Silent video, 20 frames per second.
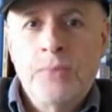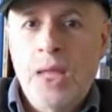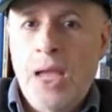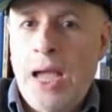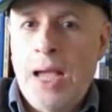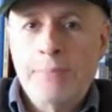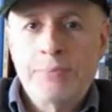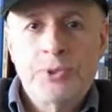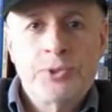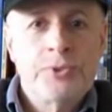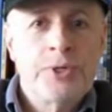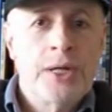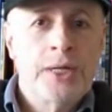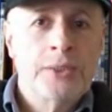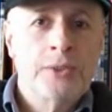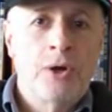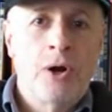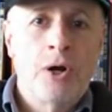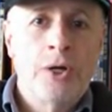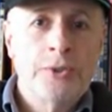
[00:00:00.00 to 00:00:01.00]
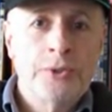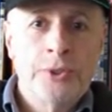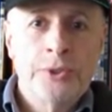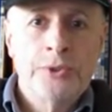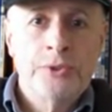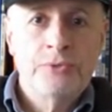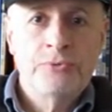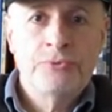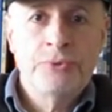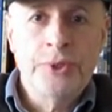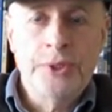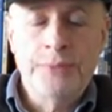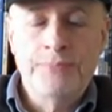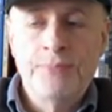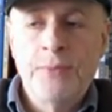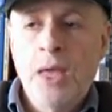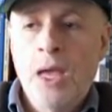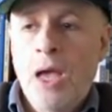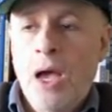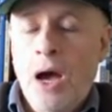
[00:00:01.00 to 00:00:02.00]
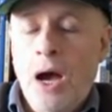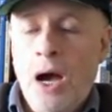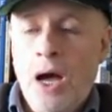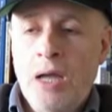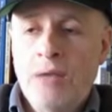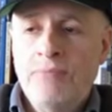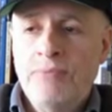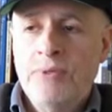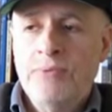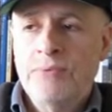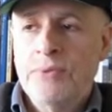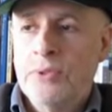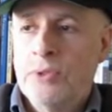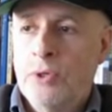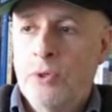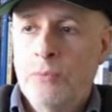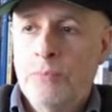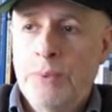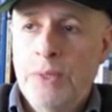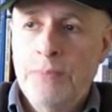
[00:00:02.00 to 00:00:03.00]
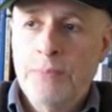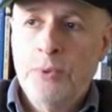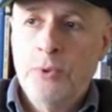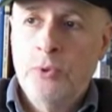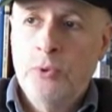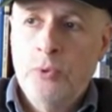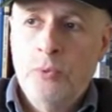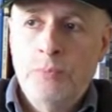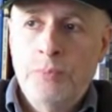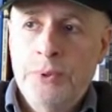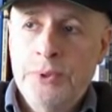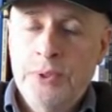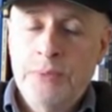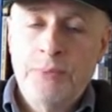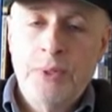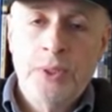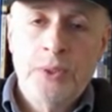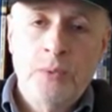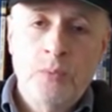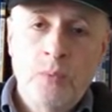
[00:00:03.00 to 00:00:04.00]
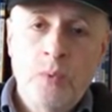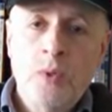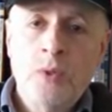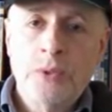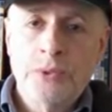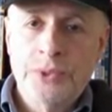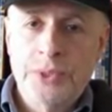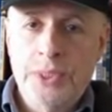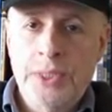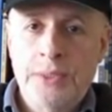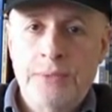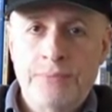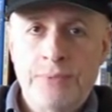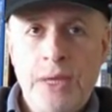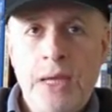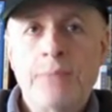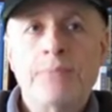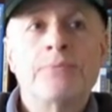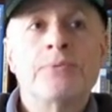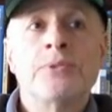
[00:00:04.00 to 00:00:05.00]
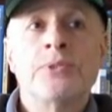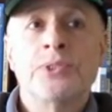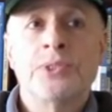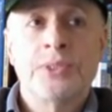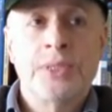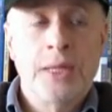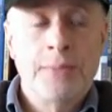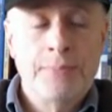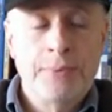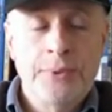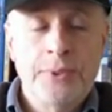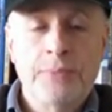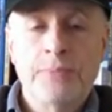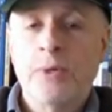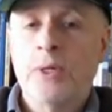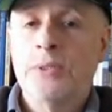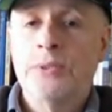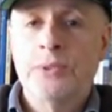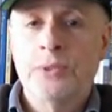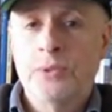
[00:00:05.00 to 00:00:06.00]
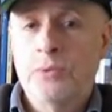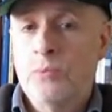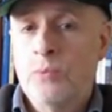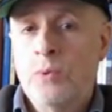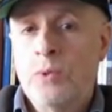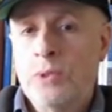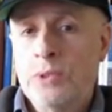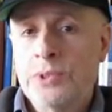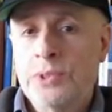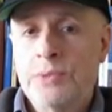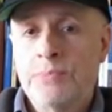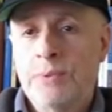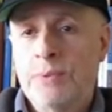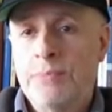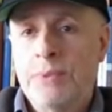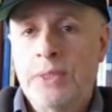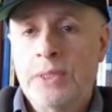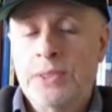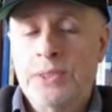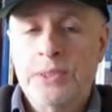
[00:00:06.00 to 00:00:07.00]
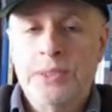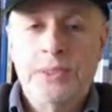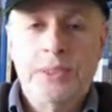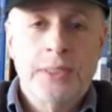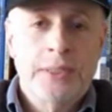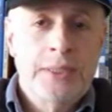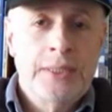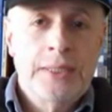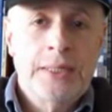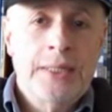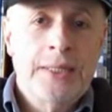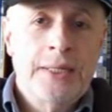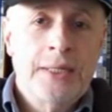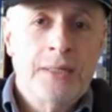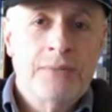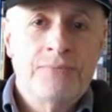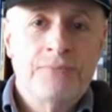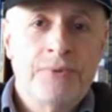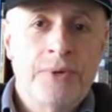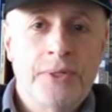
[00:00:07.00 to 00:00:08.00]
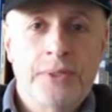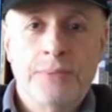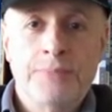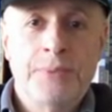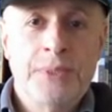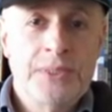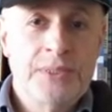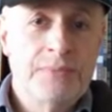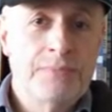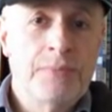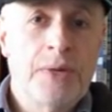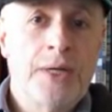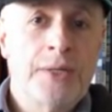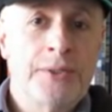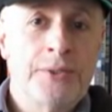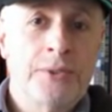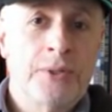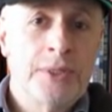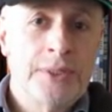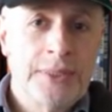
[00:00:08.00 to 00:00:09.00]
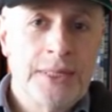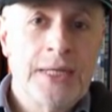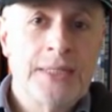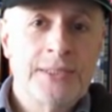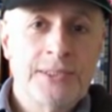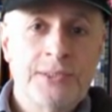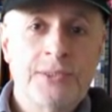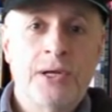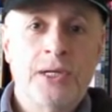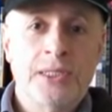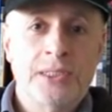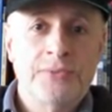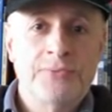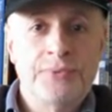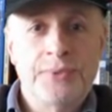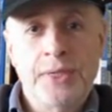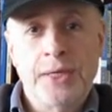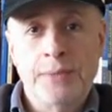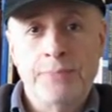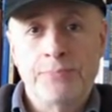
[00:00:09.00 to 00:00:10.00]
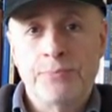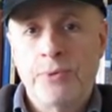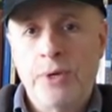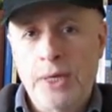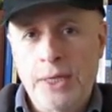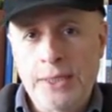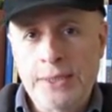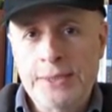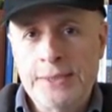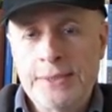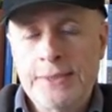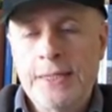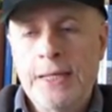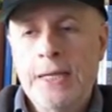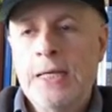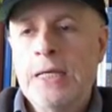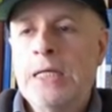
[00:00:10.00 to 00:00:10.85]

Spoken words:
abstract art underfoot. I've even known people who put them on the walls. They have stapled them onto the walls simply because they say that they can't find a piece of modern art that size for that price.